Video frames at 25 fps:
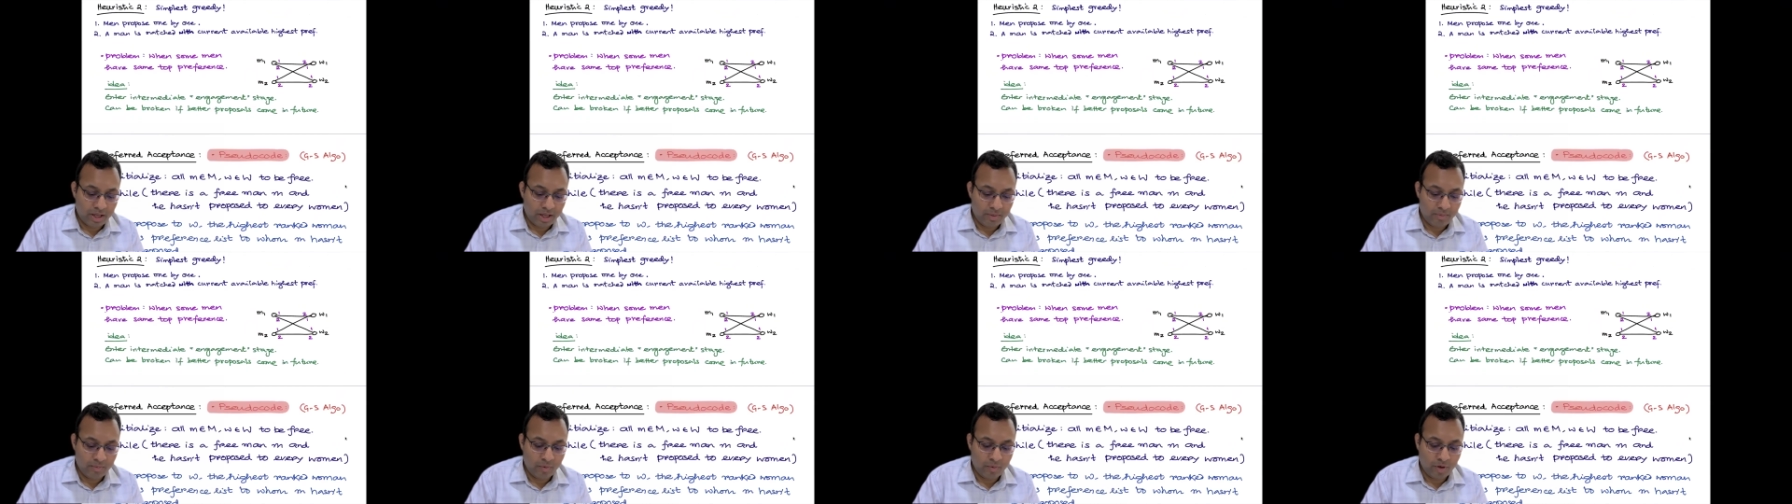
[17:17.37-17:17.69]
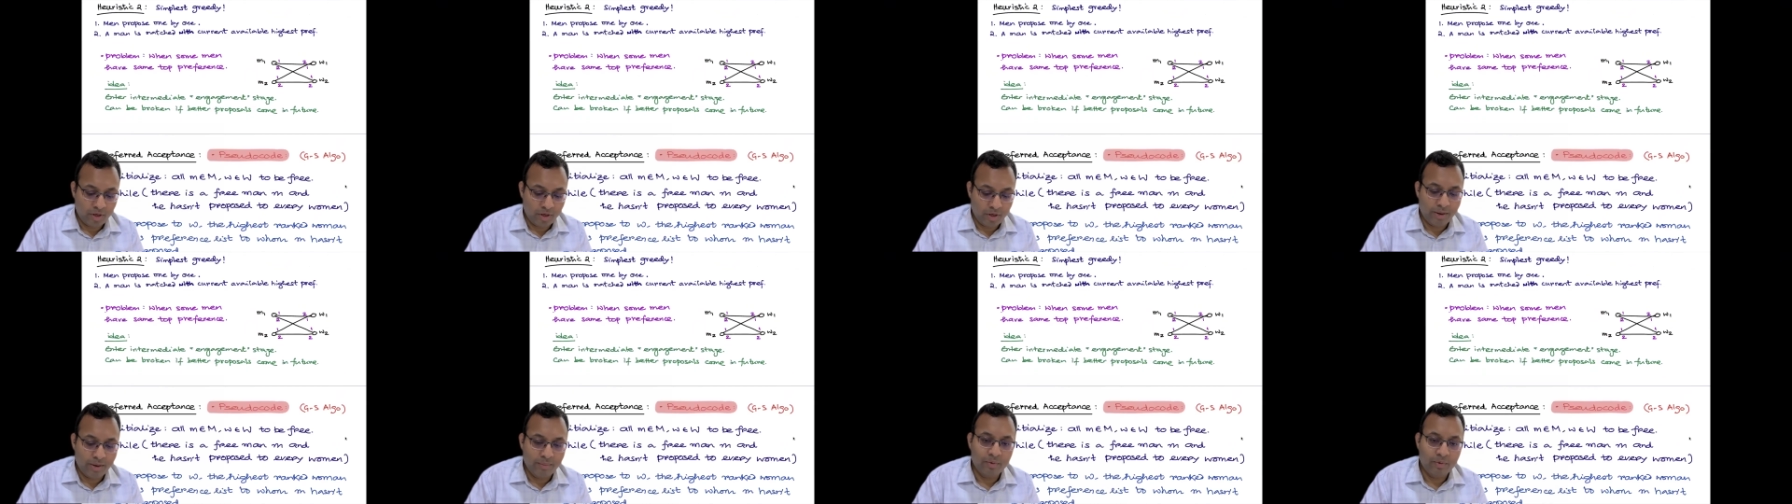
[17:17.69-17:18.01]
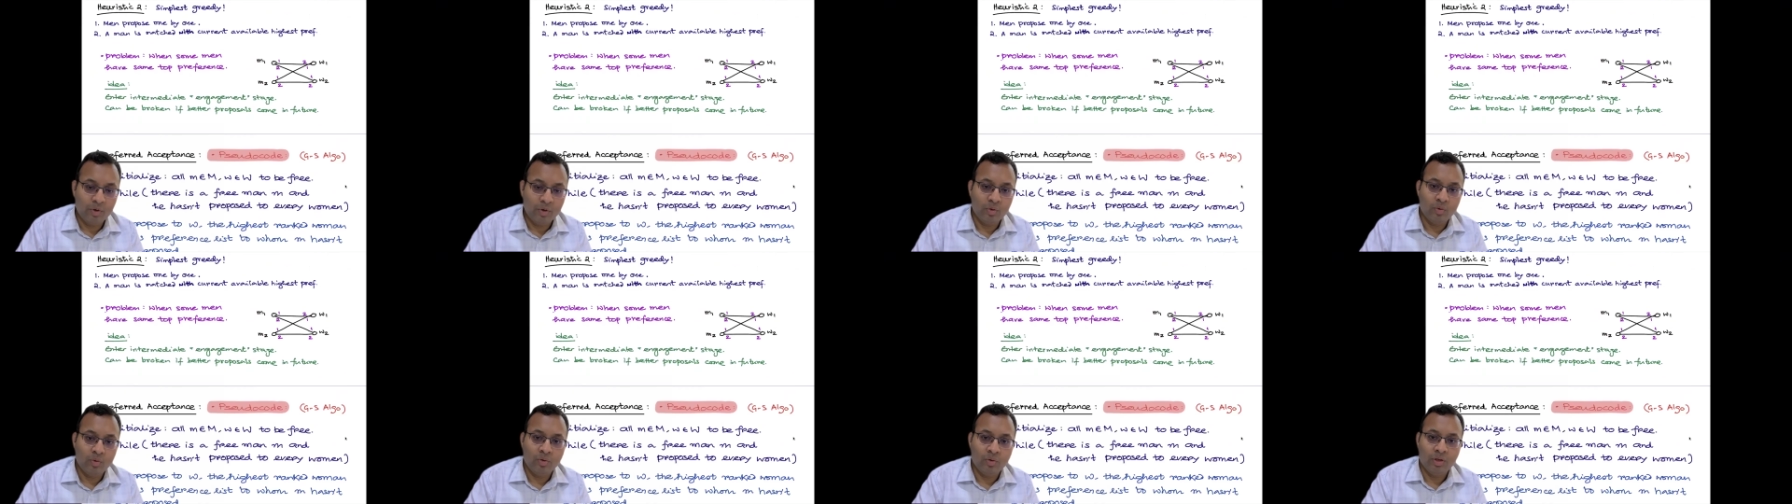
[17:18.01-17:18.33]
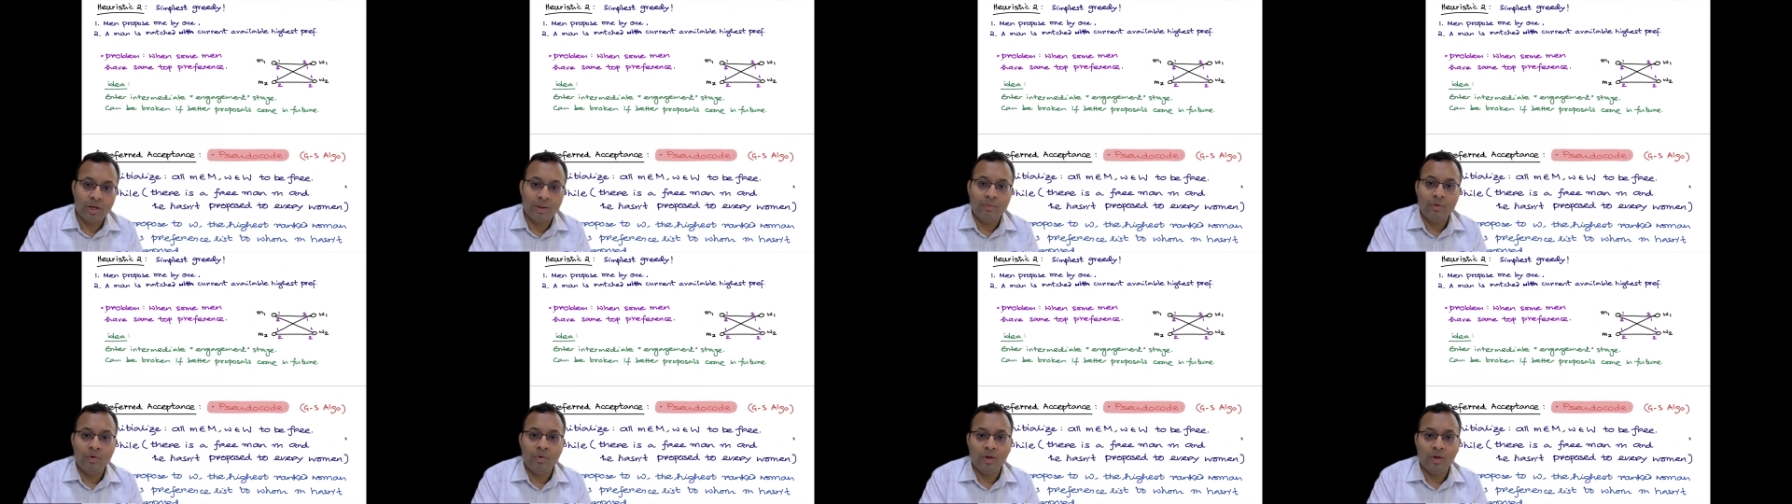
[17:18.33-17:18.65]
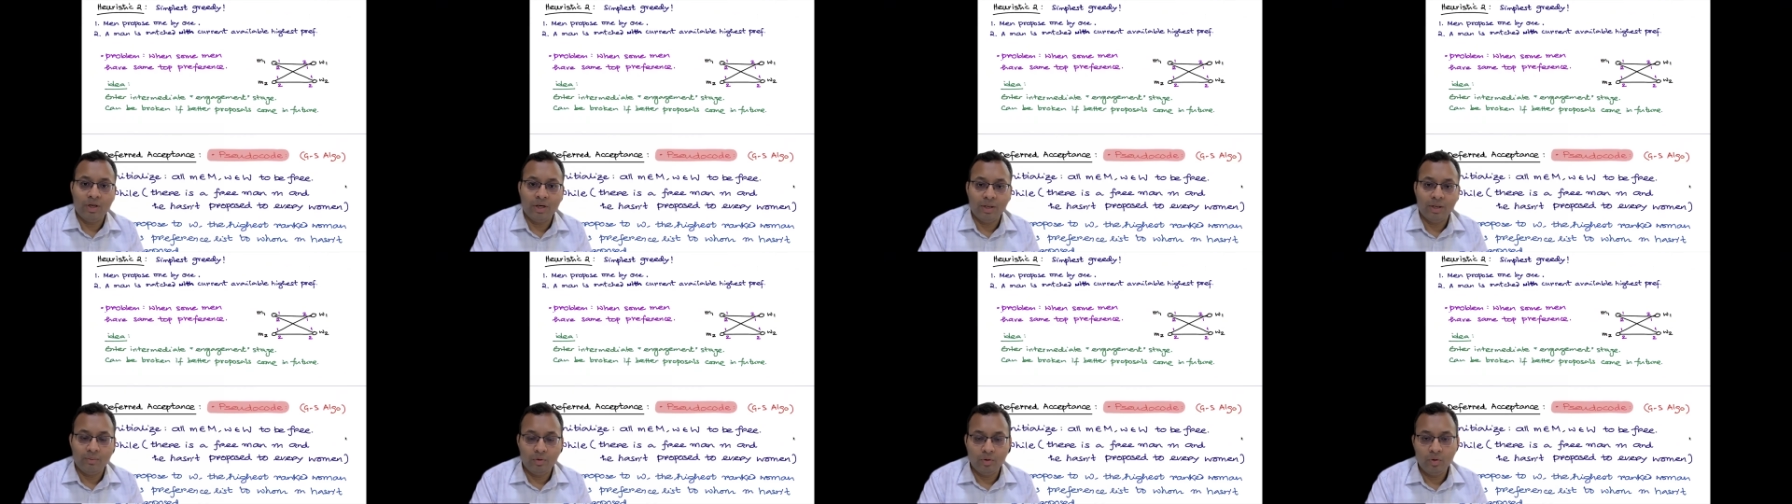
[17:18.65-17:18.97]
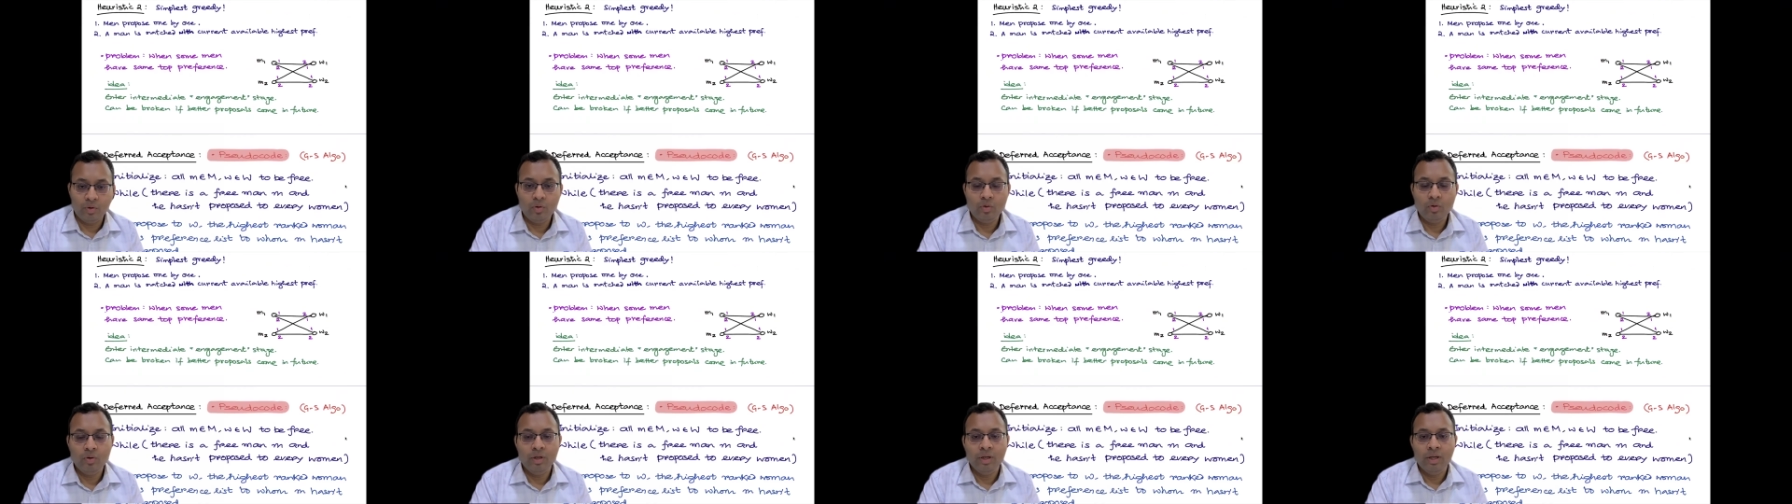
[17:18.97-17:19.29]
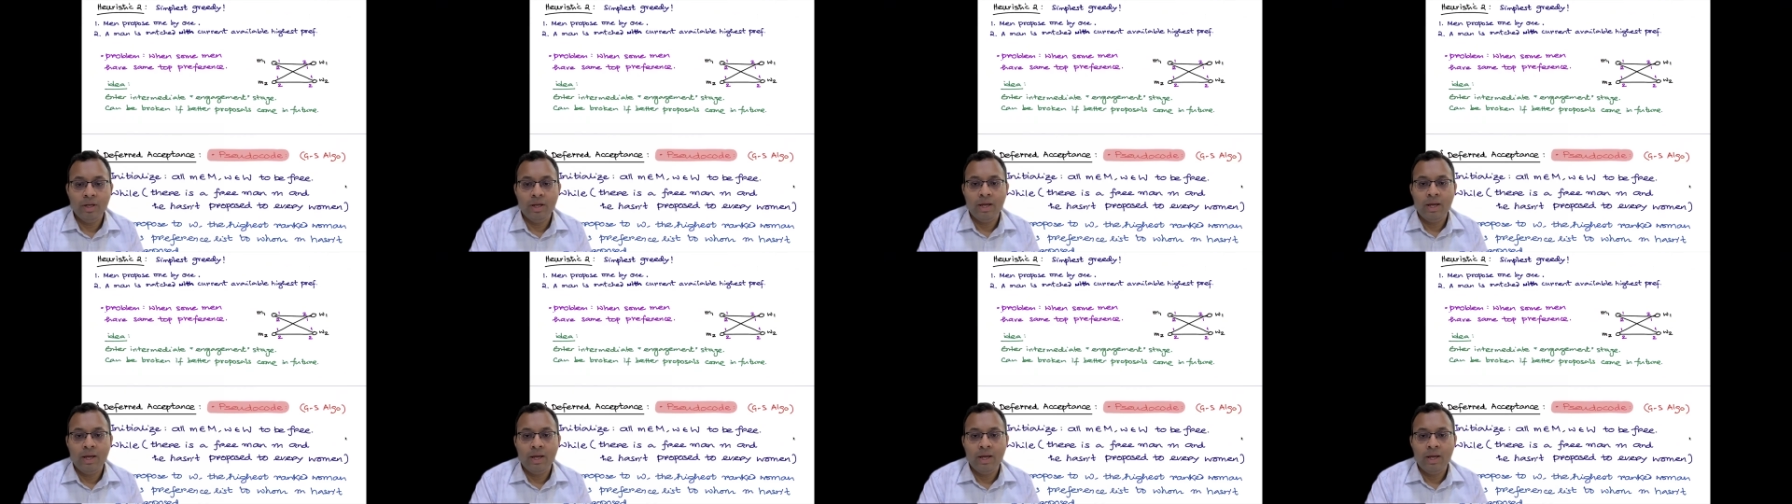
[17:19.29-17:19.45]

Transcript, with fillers: M1, M2, W1, W2.